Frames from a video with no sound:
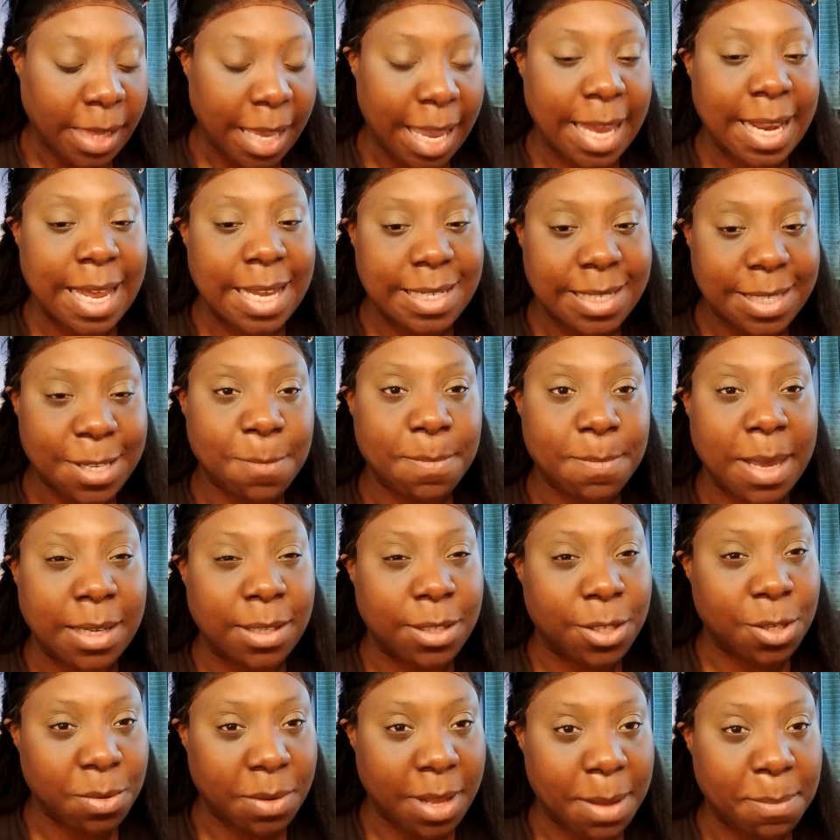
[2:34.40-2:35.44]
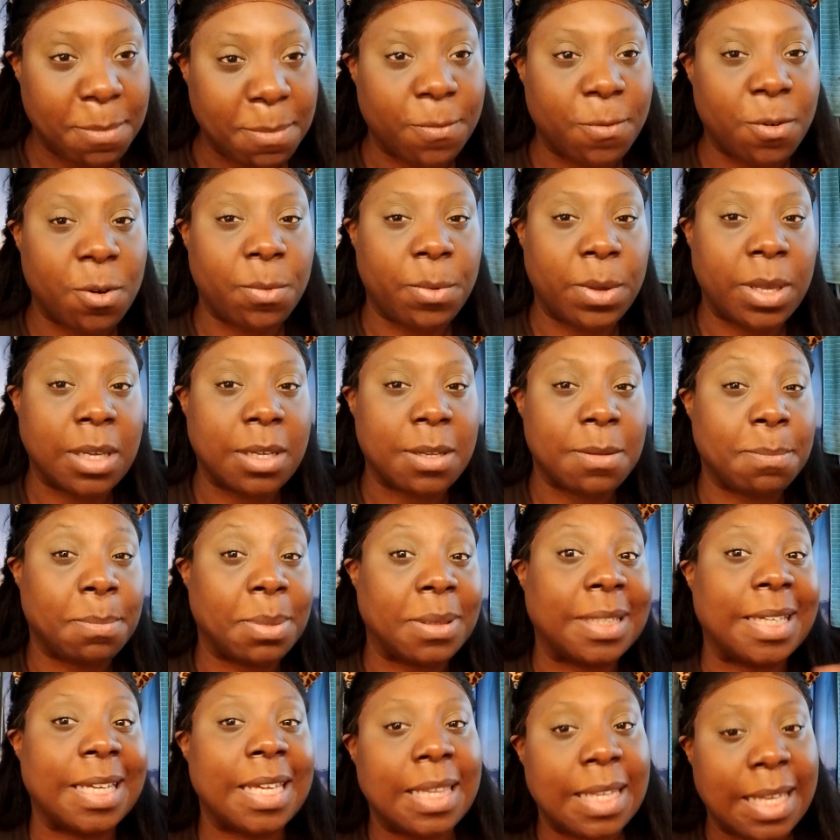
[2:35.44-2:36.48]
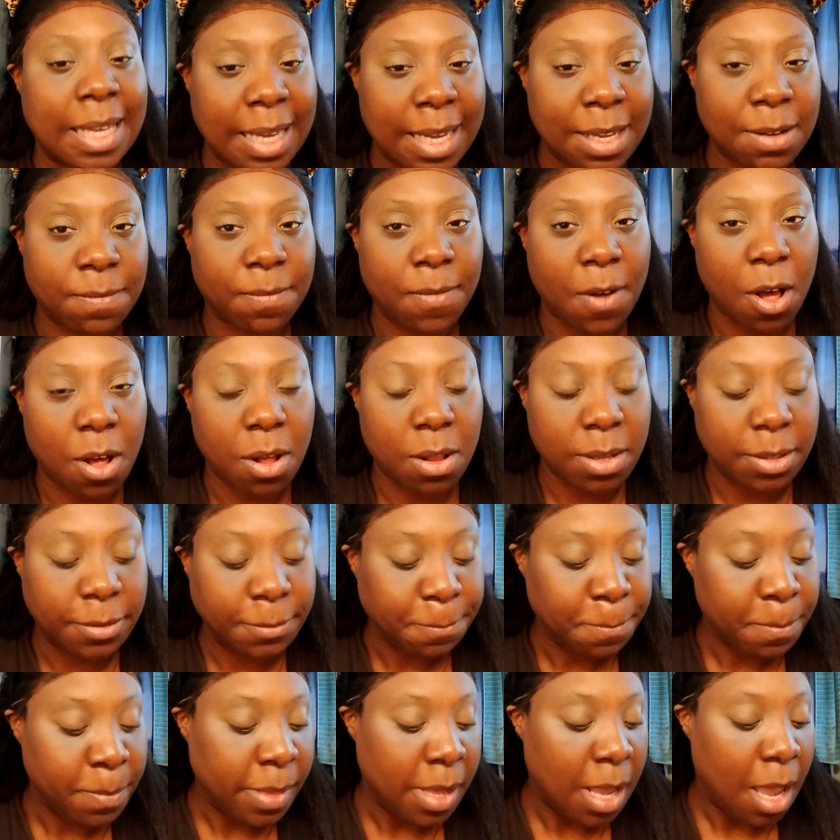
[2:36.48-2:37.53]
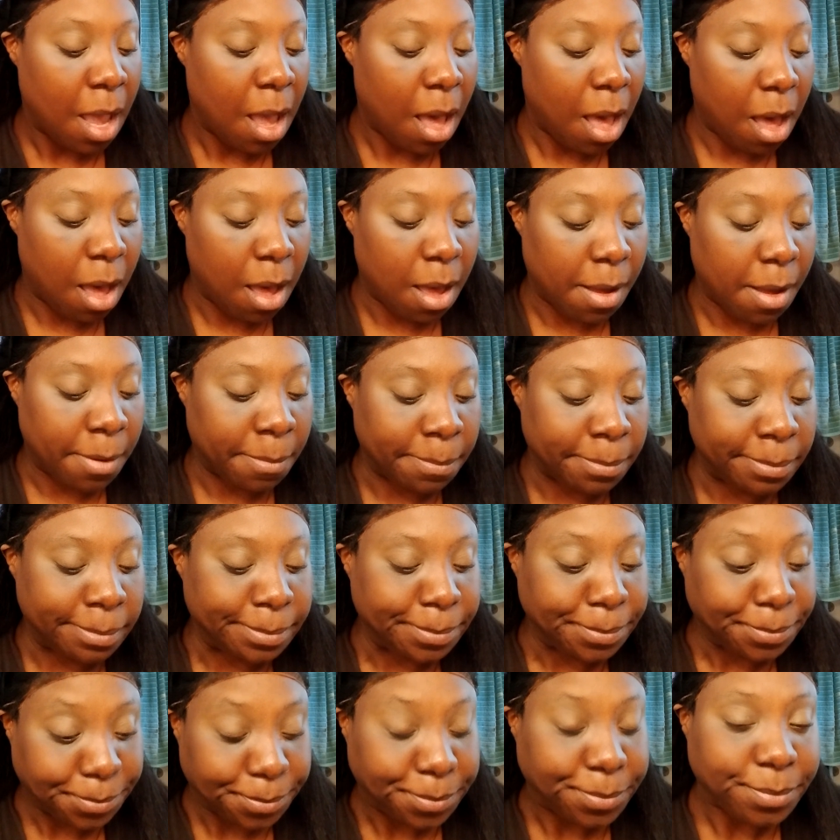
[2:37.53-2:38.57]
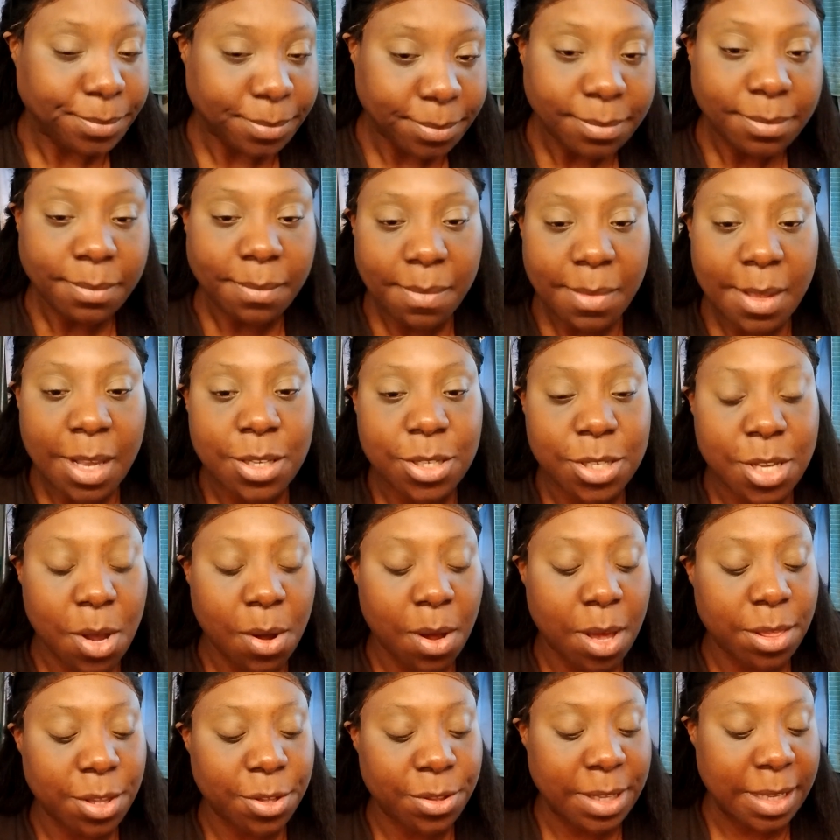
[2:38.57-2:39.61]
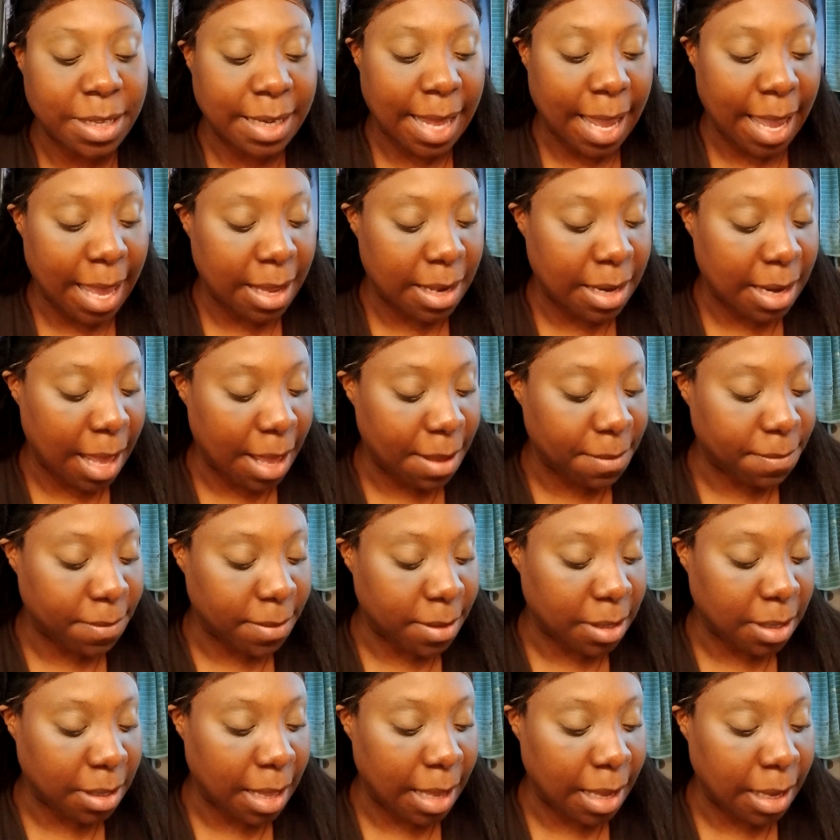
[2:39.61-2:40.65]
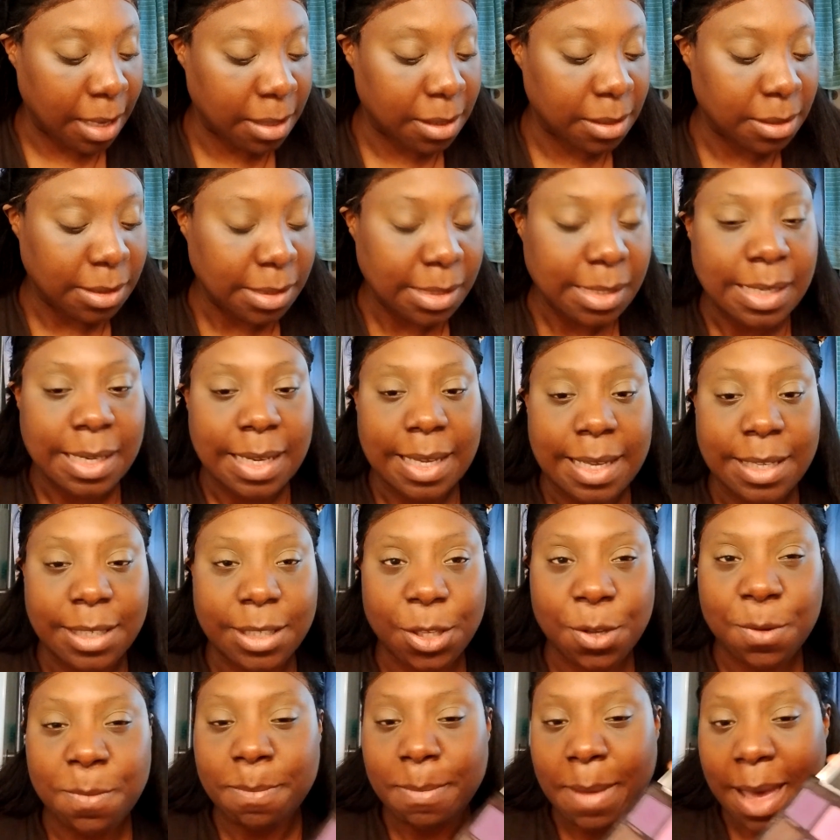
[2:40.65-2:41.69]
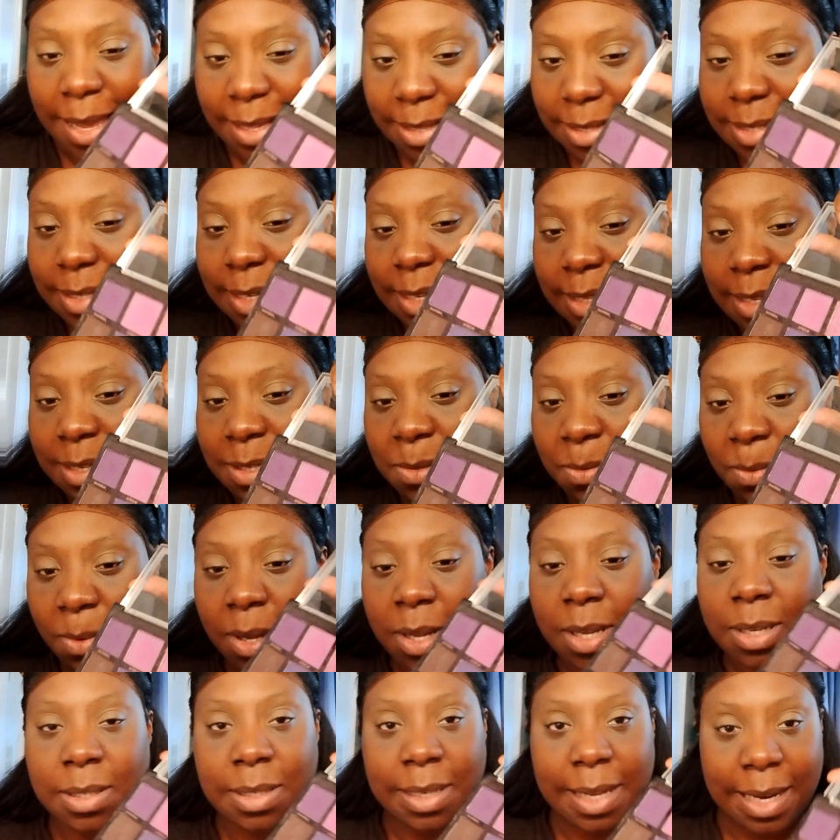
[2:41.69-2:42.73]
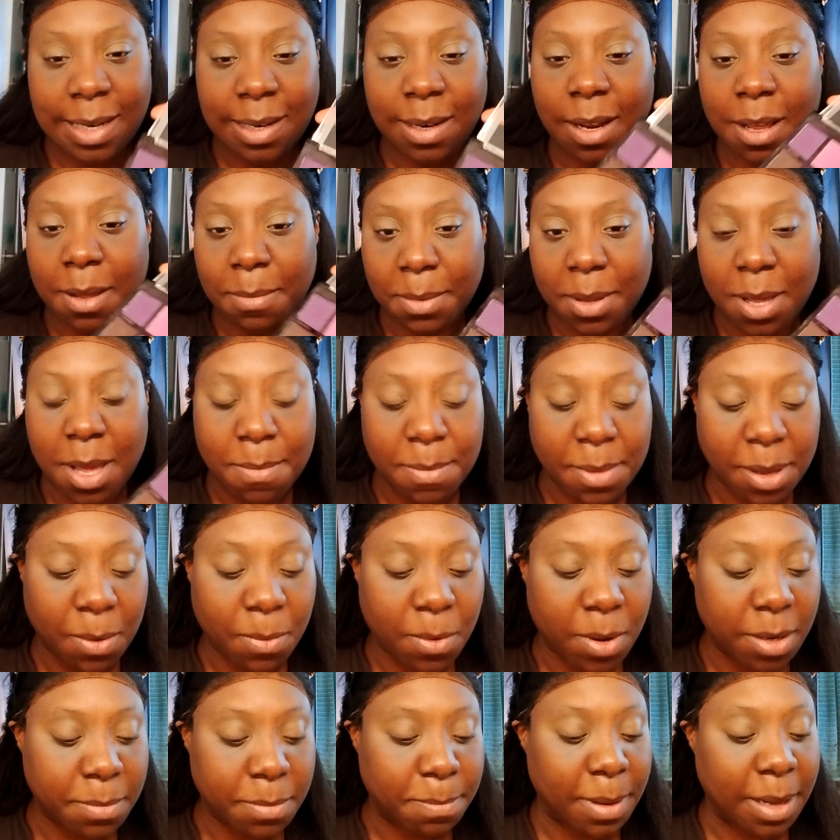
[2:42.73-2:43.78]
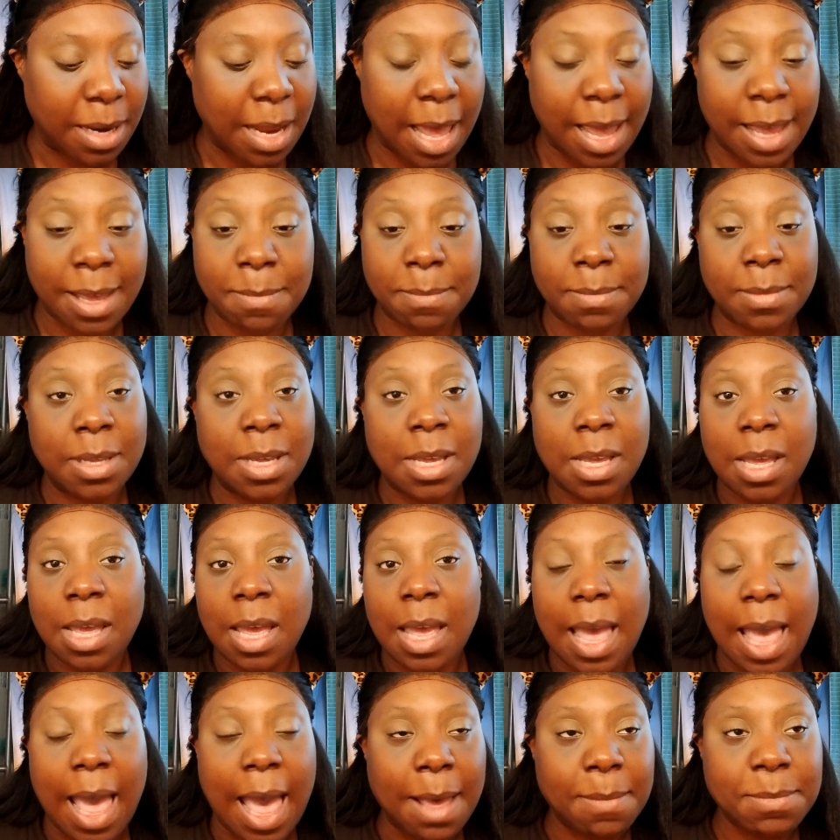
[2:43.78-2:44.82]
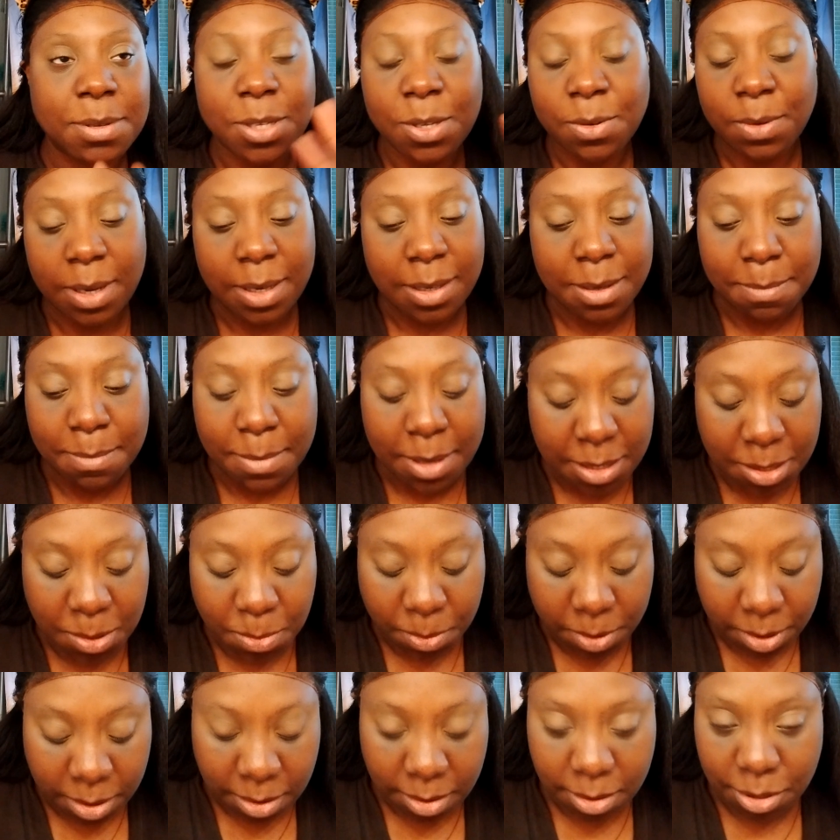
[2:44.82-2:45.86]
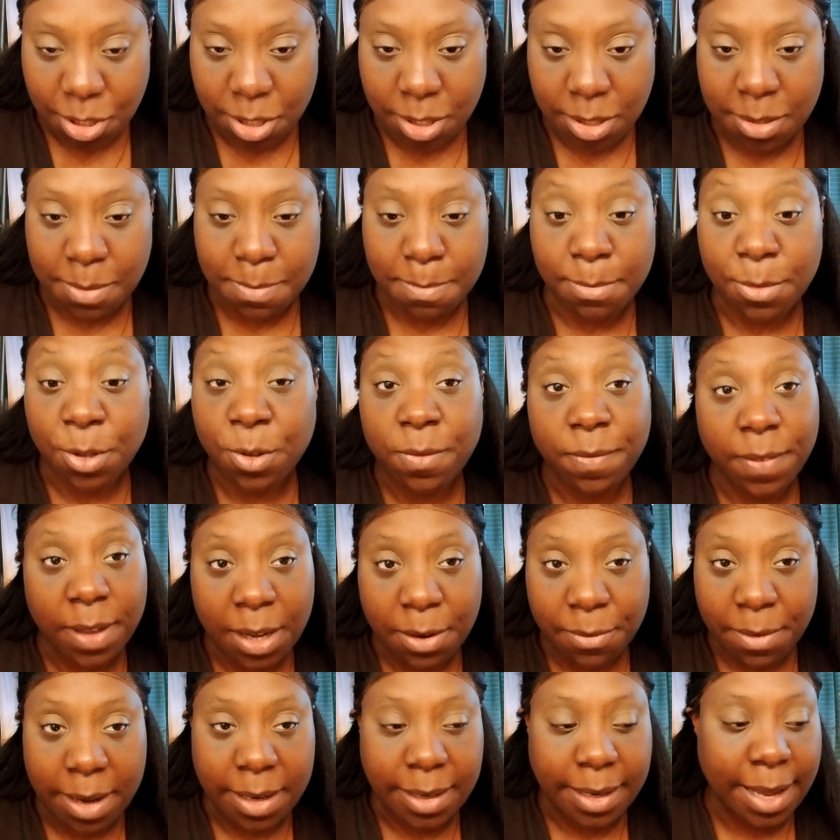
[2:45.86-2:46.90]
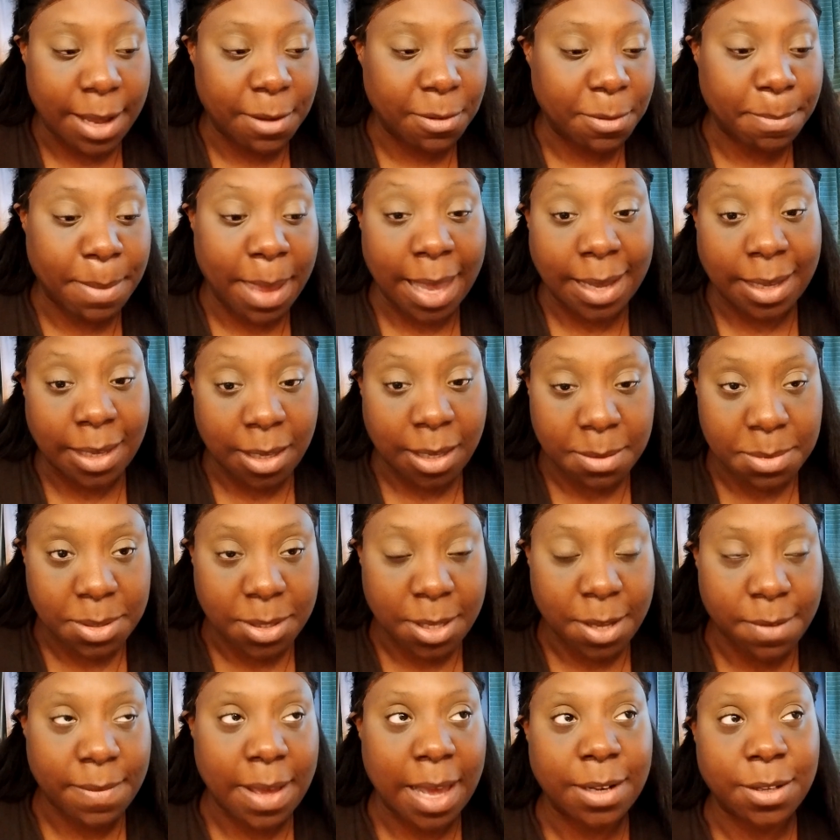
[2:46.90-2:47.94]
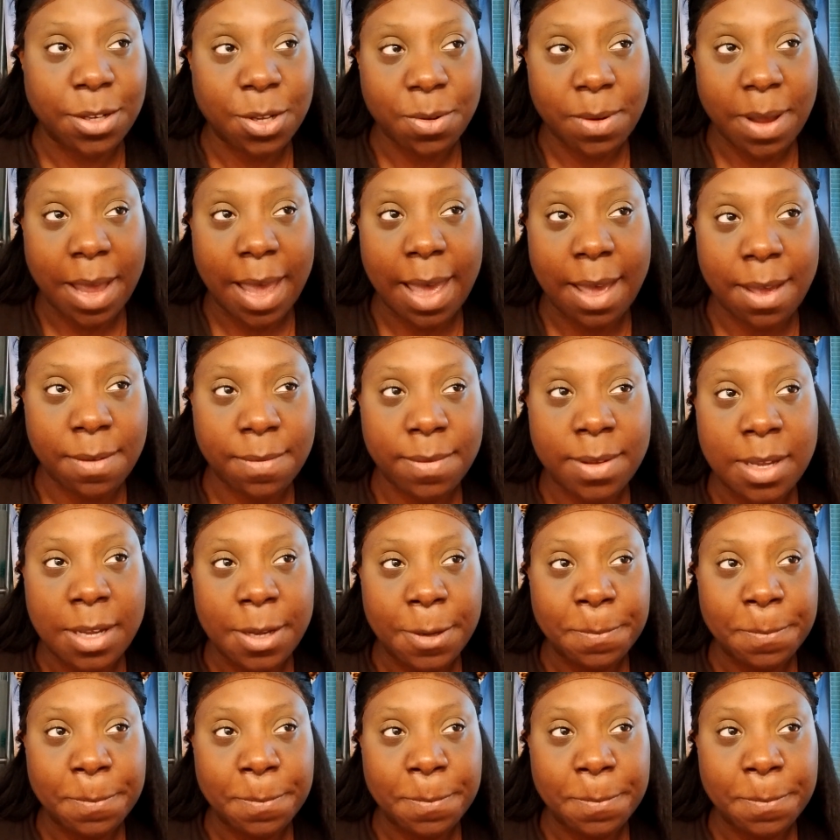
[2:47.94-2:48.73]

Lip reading: And I still may do that before we completely hit fall. So other than that, I feel like you might see this one in an upcoming one, but I'm so in the midst with just moving right now and packing up stuff. I do have,